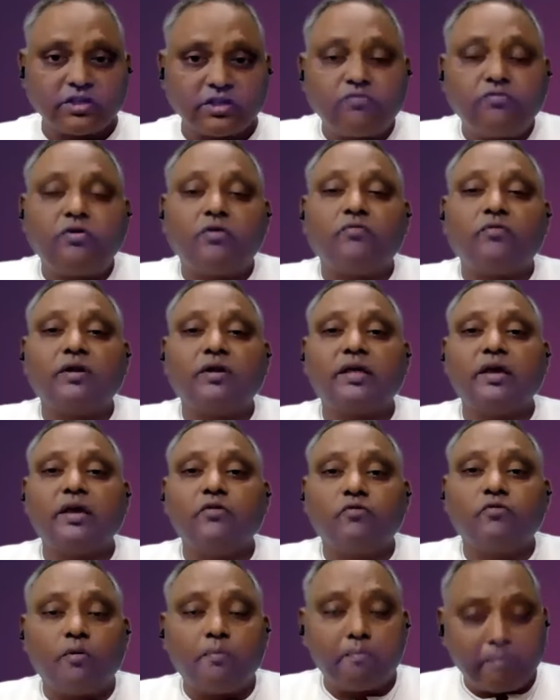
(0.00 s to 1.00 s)
If you are
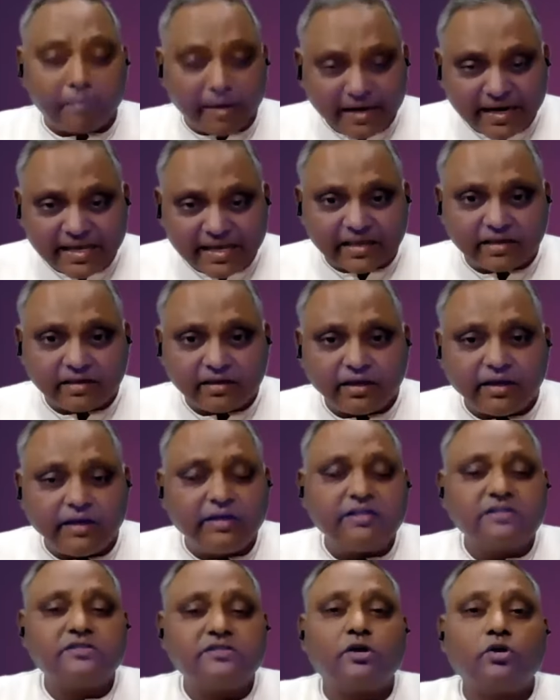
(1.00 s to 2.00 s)
working for money,
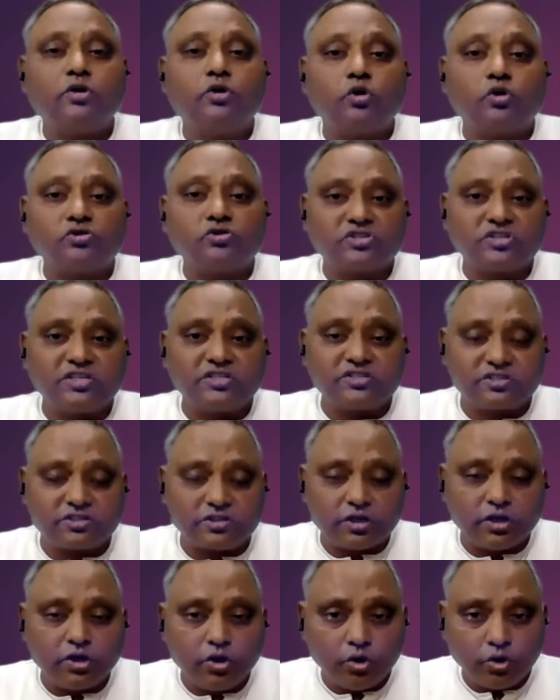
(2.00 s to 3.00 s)
it is the
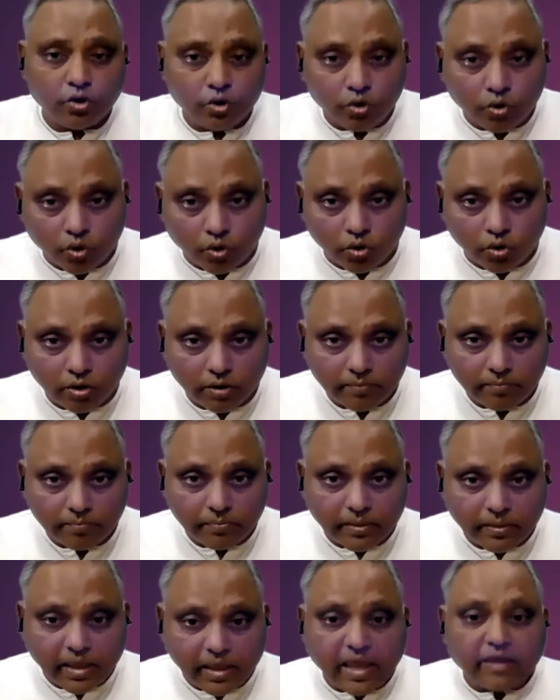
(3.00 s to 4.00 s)
grossest goal.
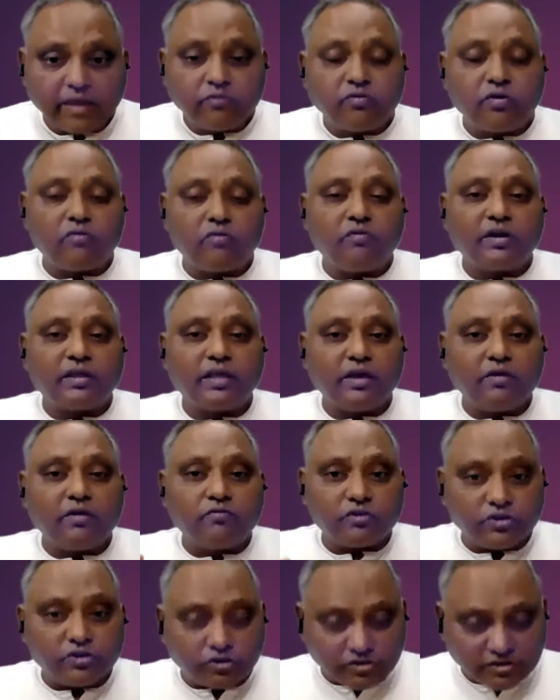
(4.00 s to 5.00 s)
If you are working
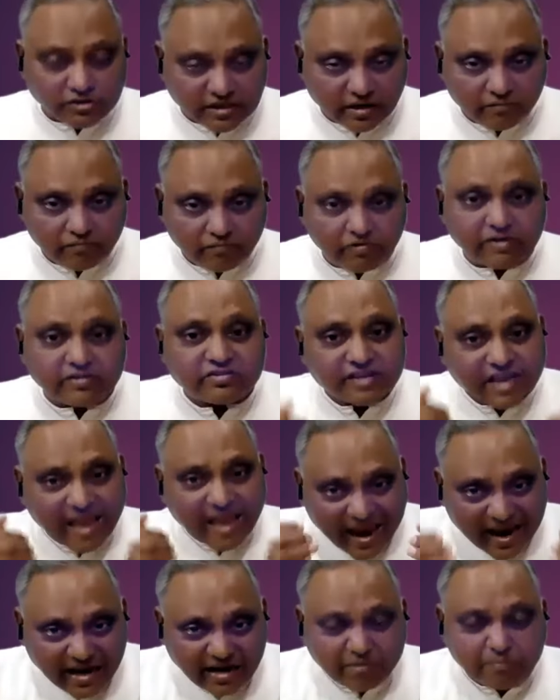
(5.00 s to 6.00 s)
for yourself
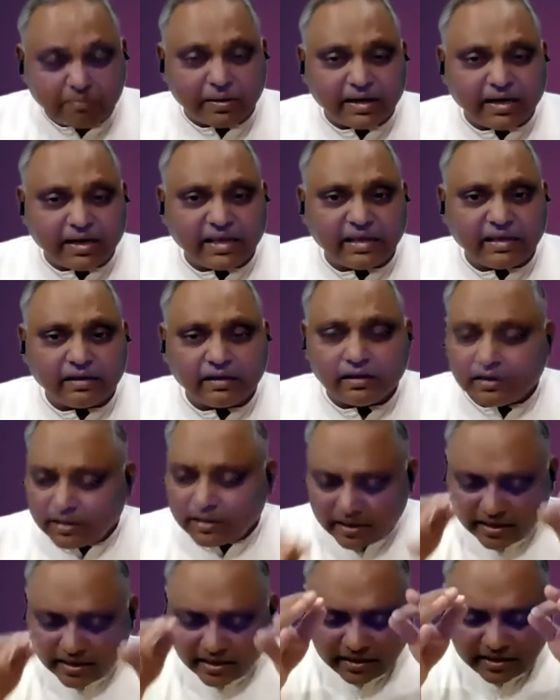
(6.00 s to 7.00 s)
and money,
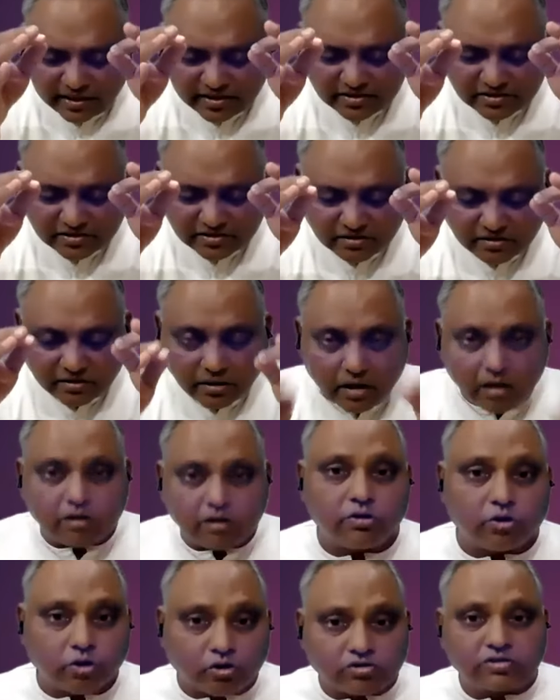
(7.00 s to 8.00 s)
it is the
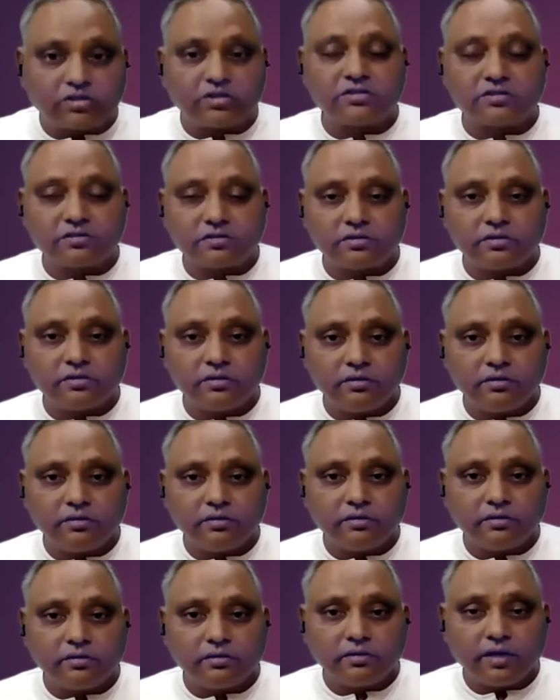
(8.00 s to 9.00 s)
grossest.
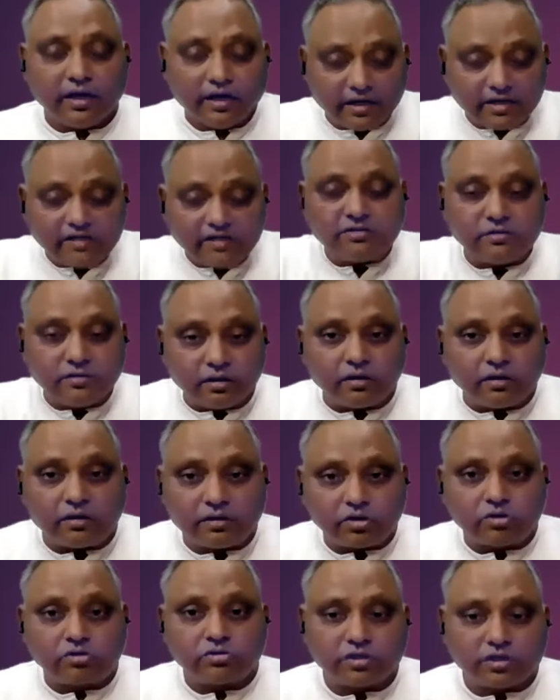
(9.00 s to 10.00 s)
It is the
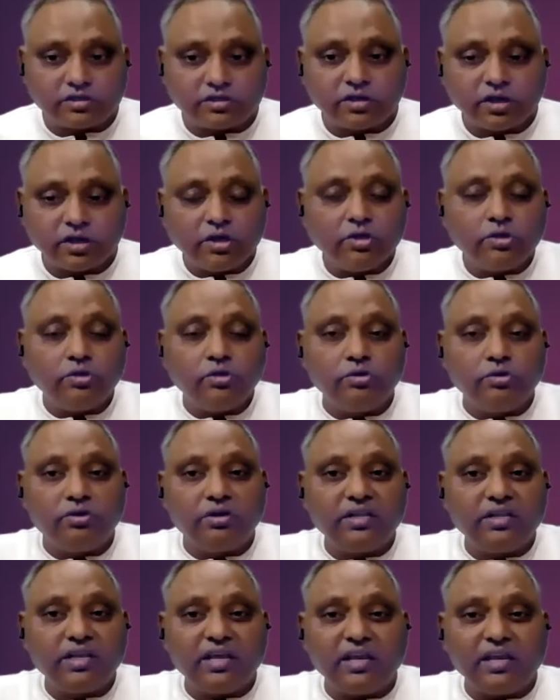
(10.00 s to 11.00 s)
grossest. You
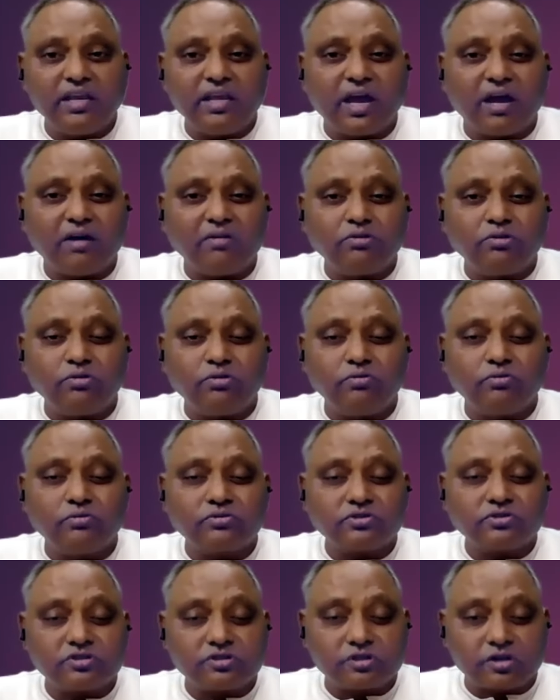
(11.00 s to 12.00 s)
really have to
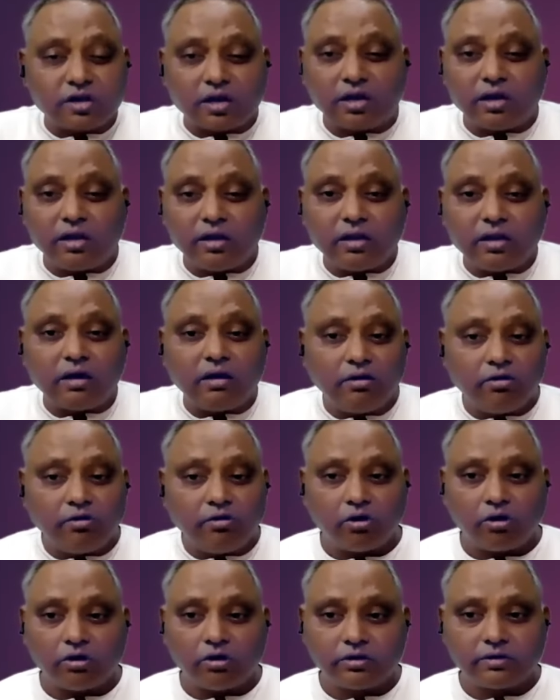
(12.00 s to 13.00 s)
struggle a
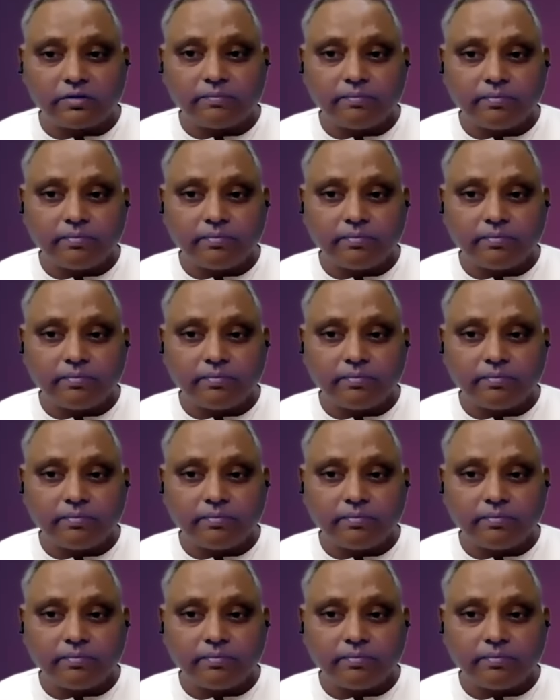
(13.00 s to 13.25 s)
lot.